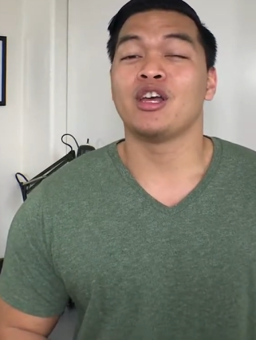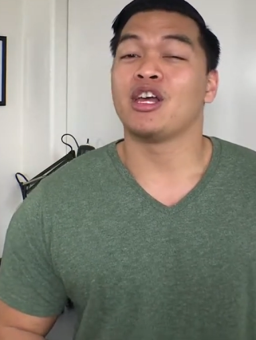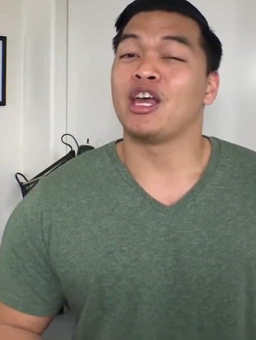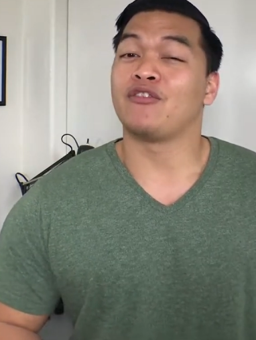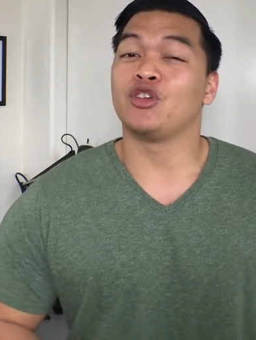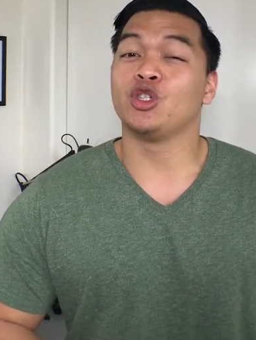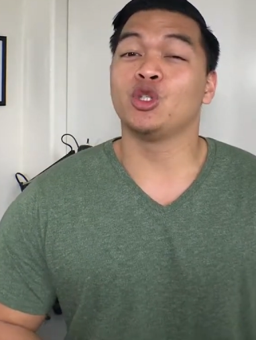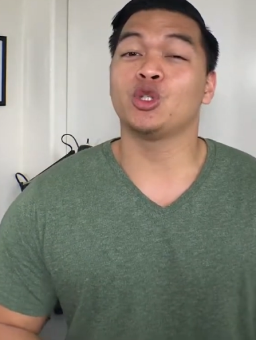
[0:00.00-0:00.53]

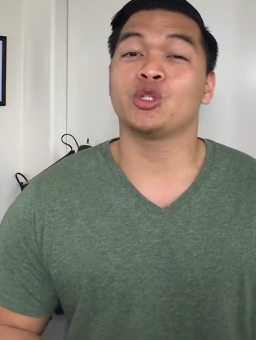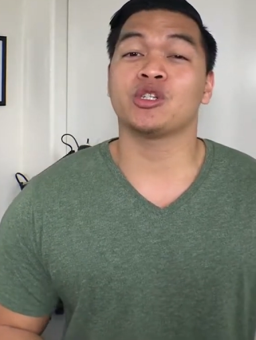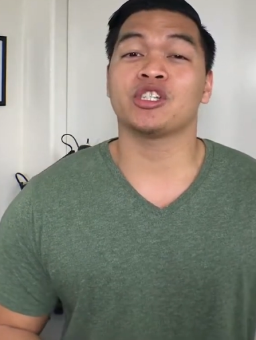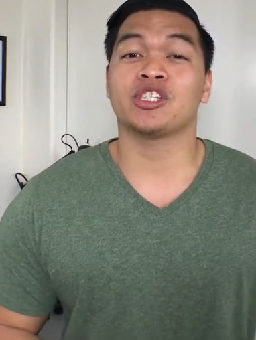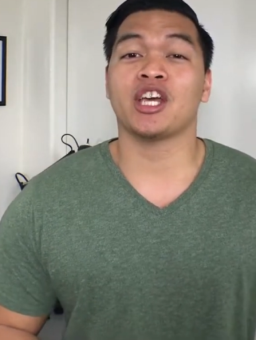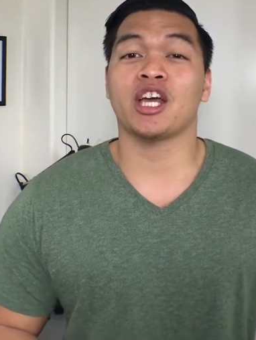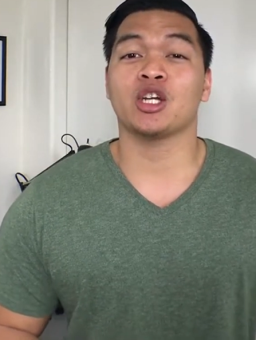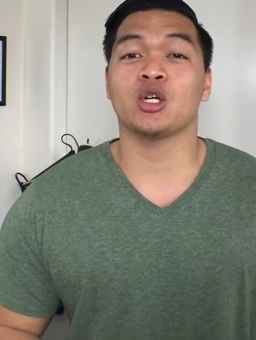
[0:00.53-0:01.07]
If you're new to this
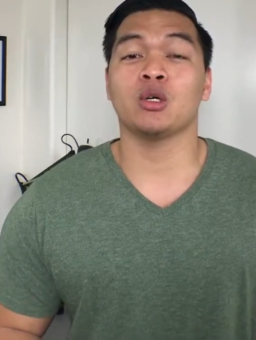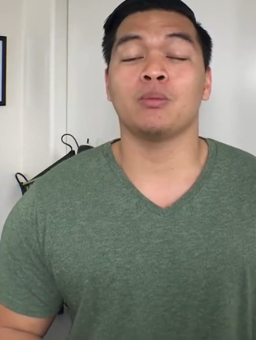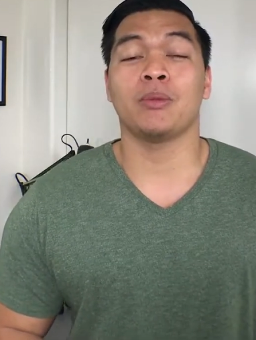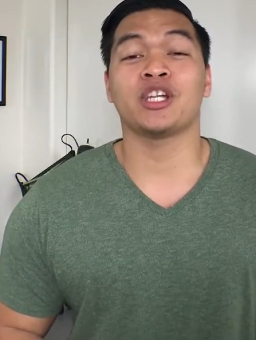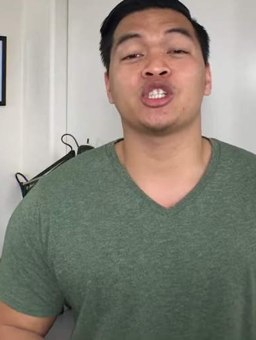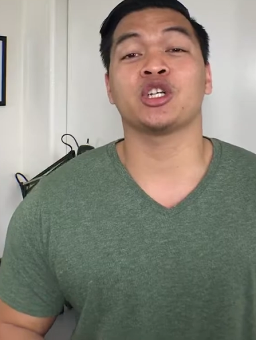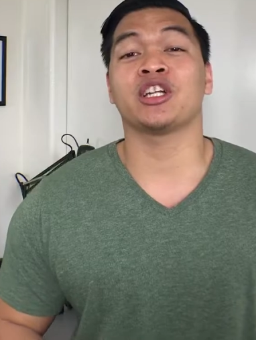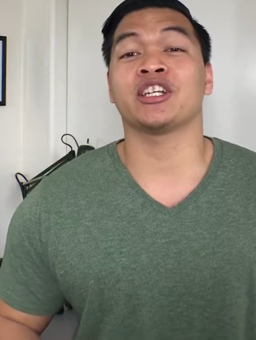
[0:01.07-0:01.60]
channel, make
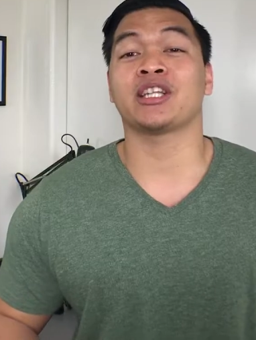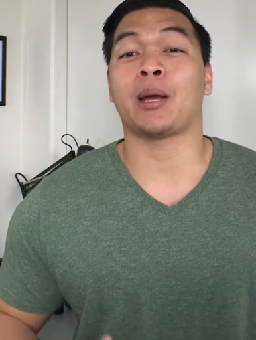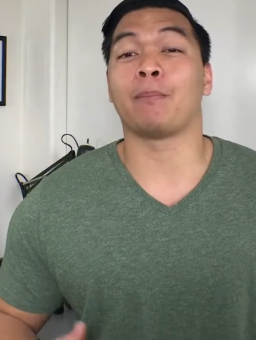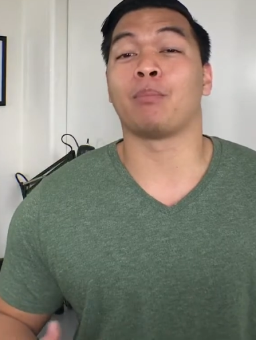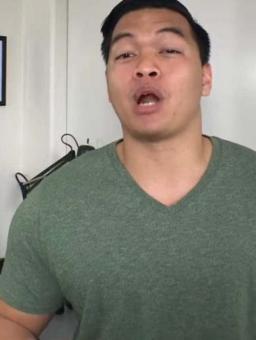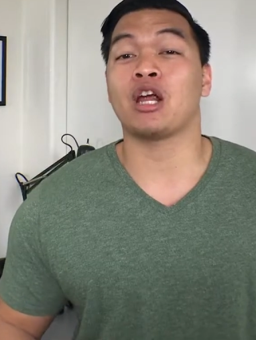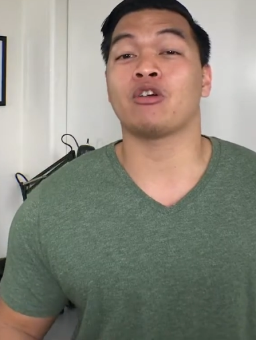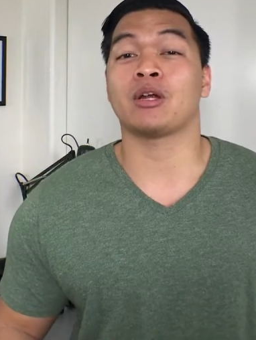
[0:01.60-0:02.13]
sure you click that
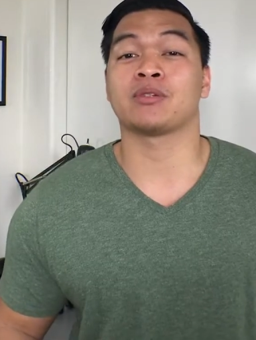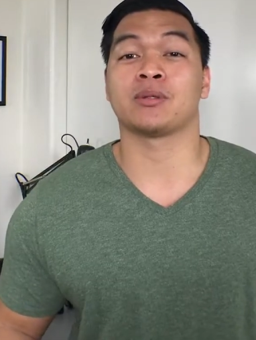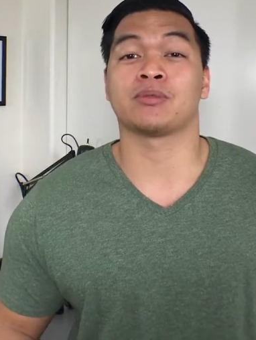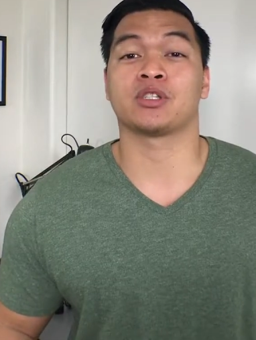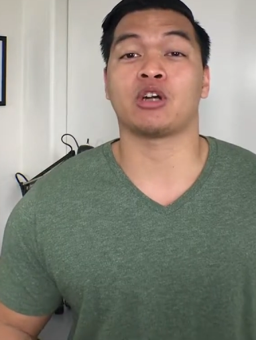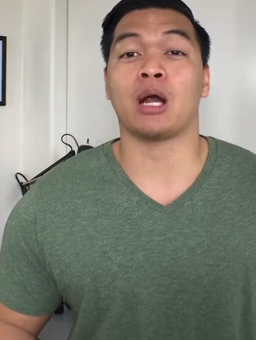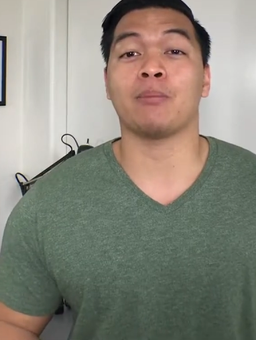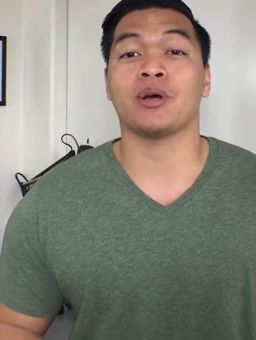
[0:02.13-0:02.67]
bright red
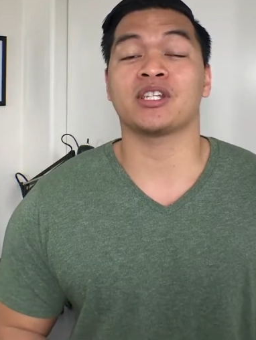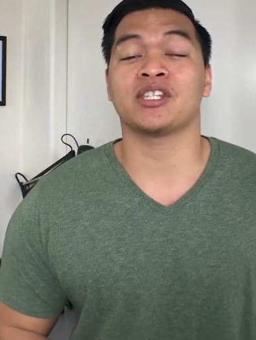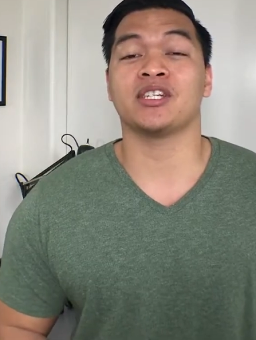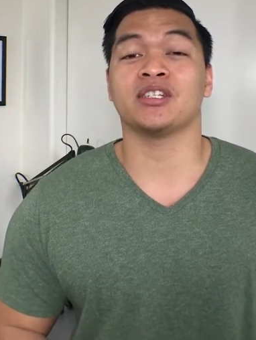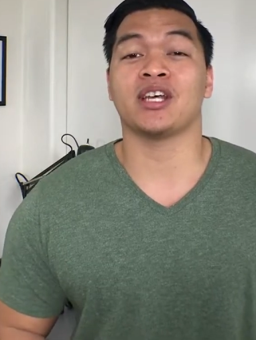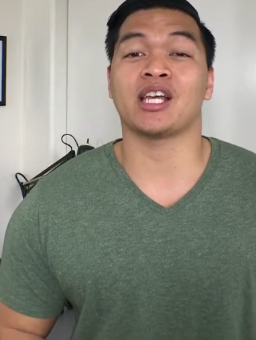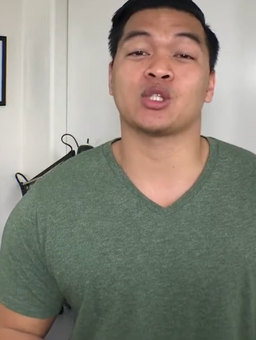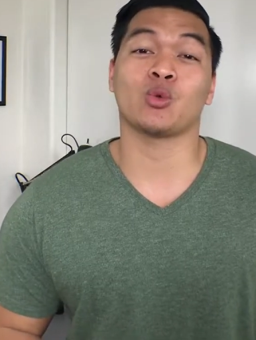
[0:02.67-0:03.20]
subscribe
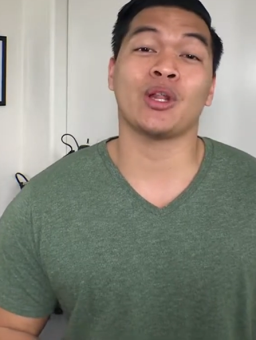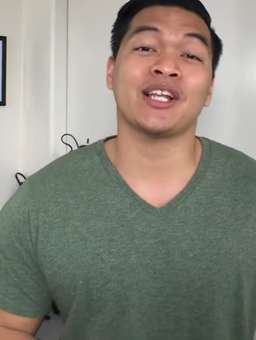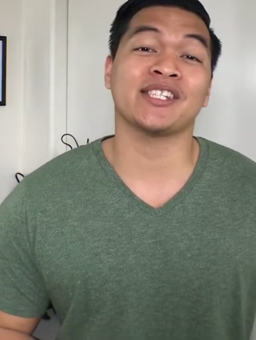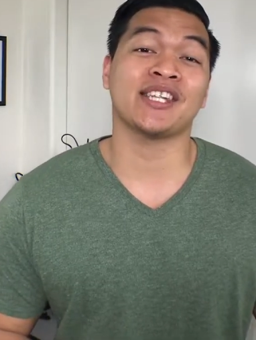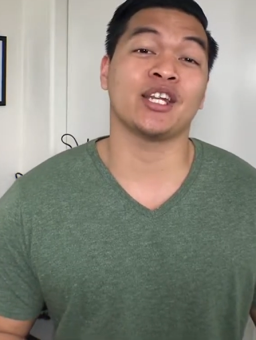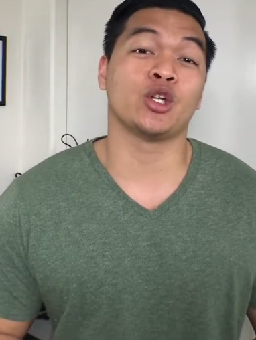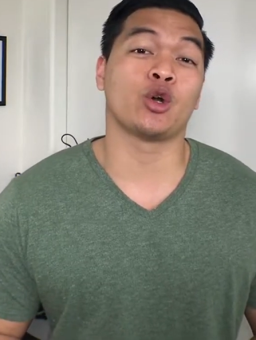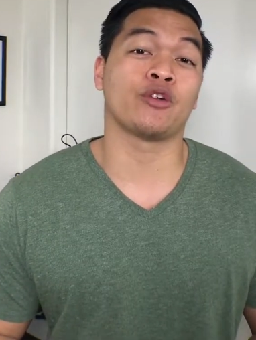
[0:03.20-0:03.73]
button as well as
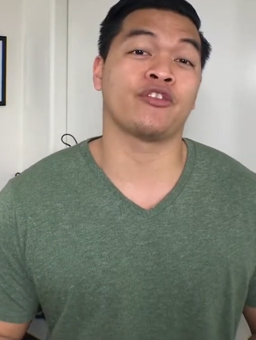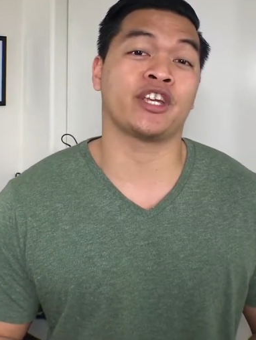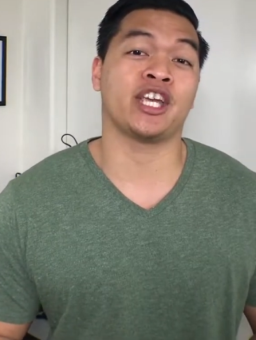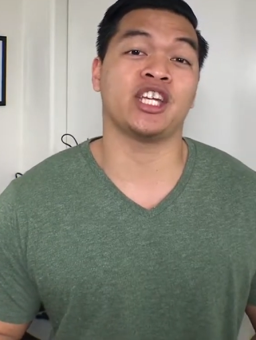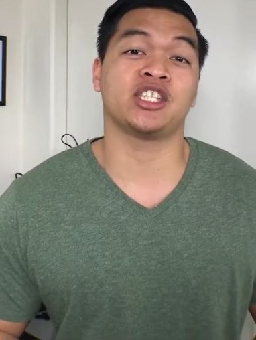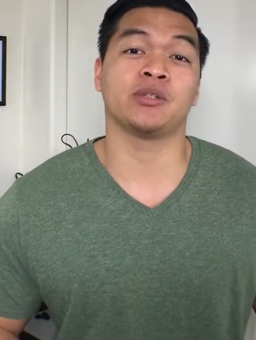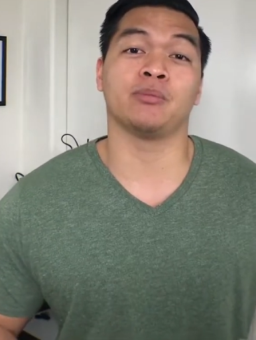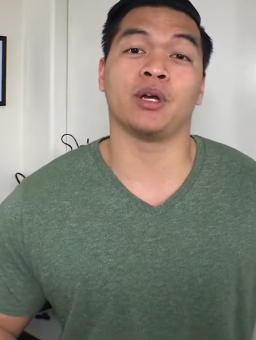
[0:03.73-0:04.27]
that
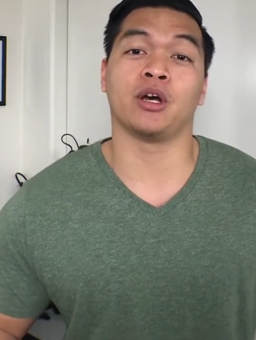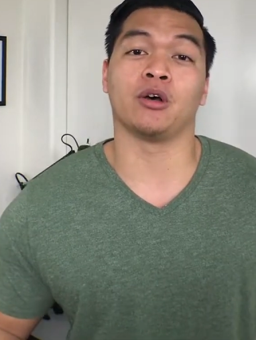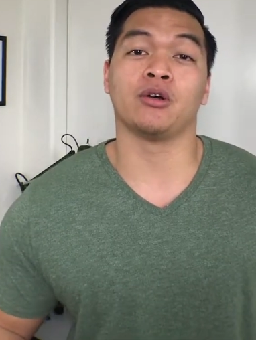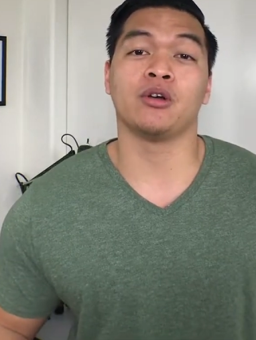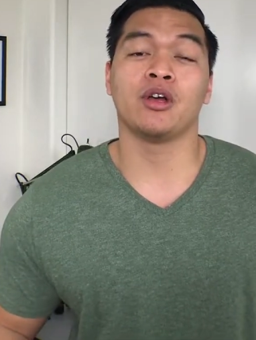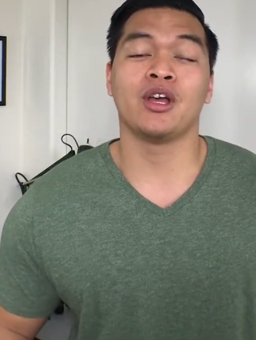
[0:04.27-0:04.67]
notification bell.